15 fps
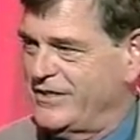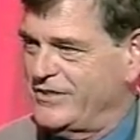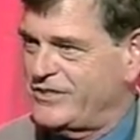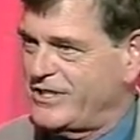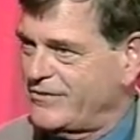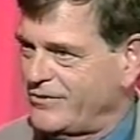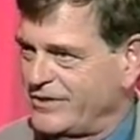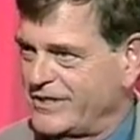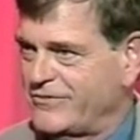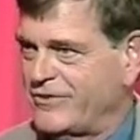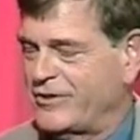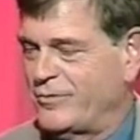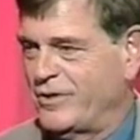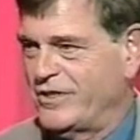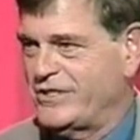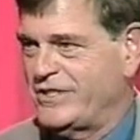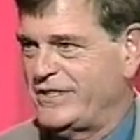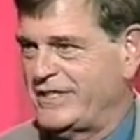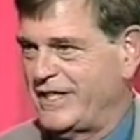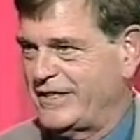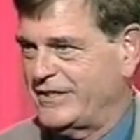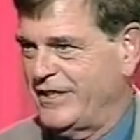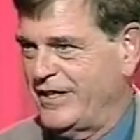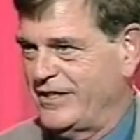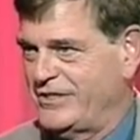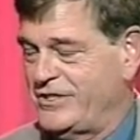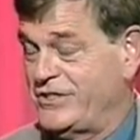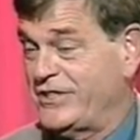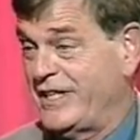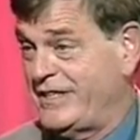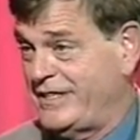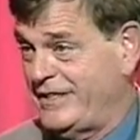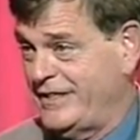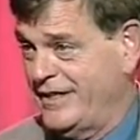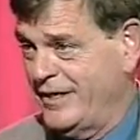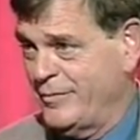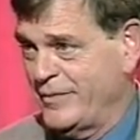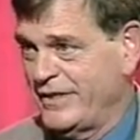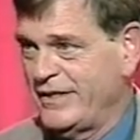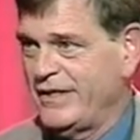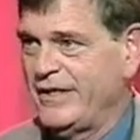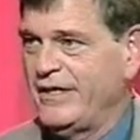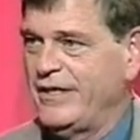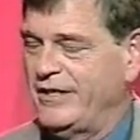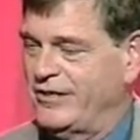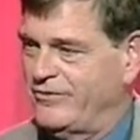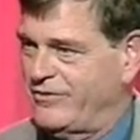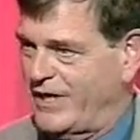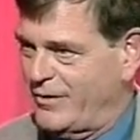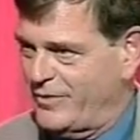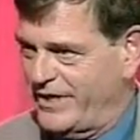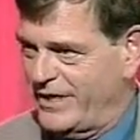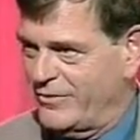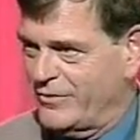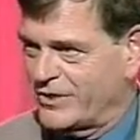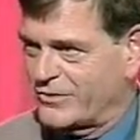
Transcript: several different emerging technologies, ATM and the fiber network